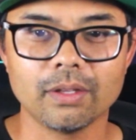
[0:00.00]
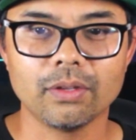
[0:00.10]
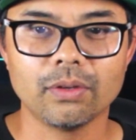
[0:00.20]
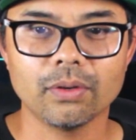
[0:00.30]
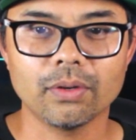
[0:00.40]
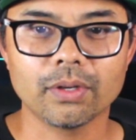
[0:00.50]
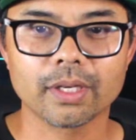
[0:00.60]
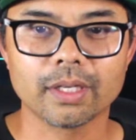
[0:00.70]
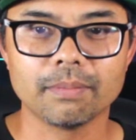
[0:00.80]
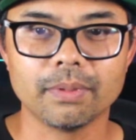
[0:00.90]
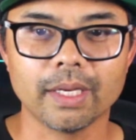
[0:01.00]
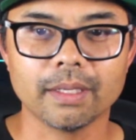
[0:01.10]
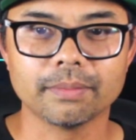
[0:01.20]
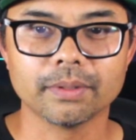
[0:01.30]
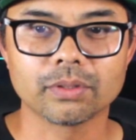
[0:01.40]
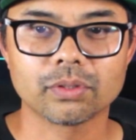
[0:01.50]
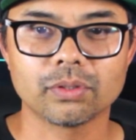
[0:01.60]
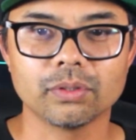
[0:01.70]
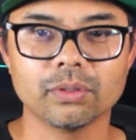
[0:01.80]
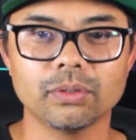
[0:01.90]
You're gonna be able
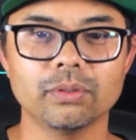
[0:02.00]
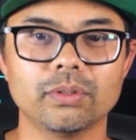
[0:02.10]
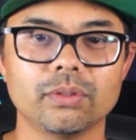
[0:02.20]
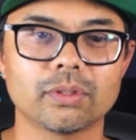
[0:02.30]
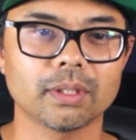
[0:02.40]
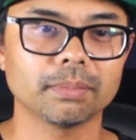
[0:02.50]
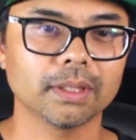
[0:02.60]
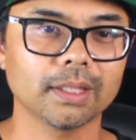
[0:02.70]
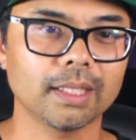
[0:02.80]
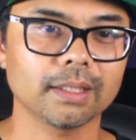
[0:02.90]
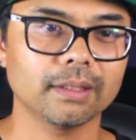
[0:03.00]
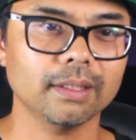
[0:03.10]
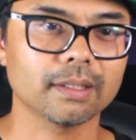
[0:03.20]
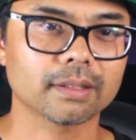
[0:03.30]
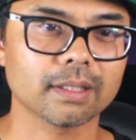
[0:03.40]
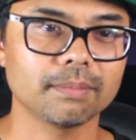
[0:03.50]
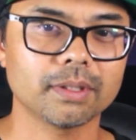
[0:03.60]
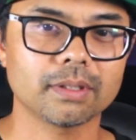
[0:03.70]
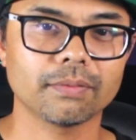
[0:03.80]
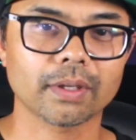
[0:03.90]
to do something like this. Let me
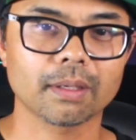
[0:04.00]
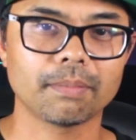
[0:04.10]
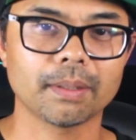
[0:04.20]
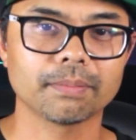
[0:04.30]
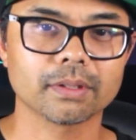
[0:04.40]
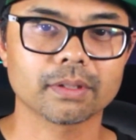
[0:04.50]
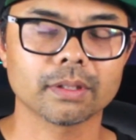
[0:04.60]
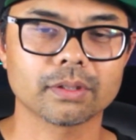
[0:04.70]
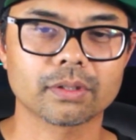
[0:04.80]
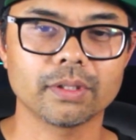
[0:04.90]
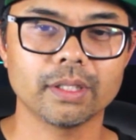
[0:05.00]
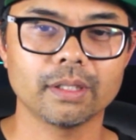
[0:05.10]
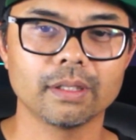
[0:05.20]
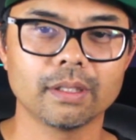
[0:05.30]
see if I can pop this on the screen